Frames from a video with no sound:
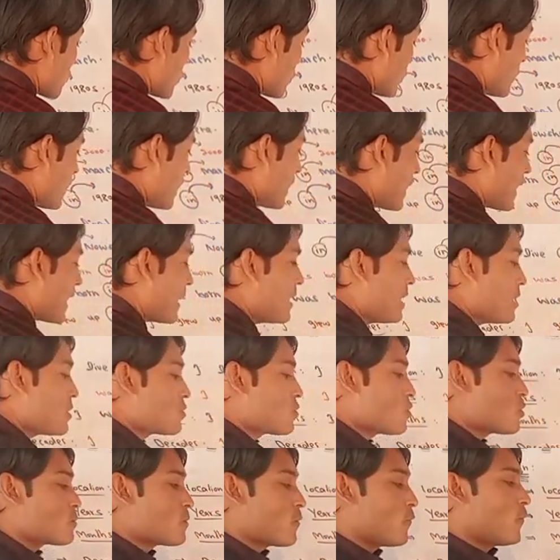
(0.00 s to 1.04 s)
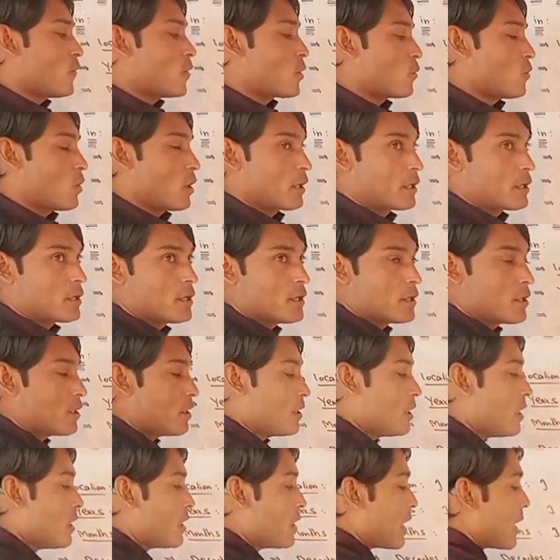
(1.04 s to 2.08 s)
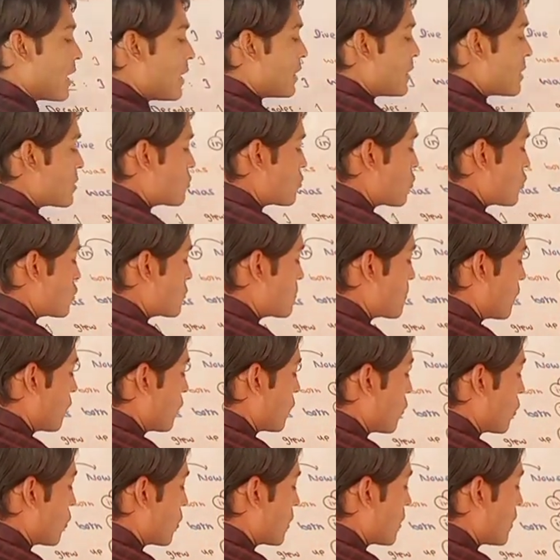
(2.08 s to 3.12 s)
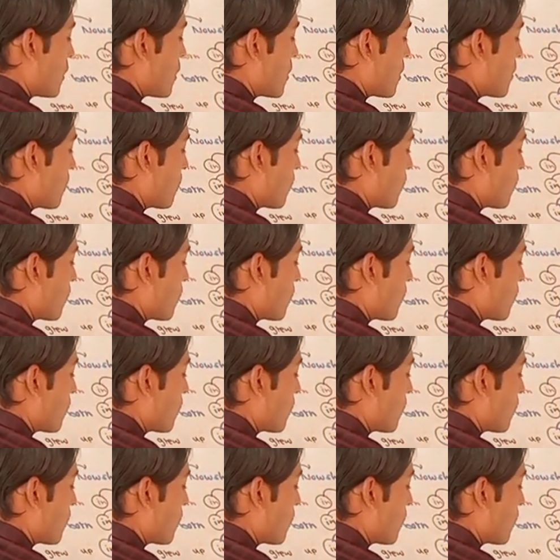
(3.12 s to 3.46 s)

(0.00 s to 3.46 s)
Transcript: n is used before what? Here n is used before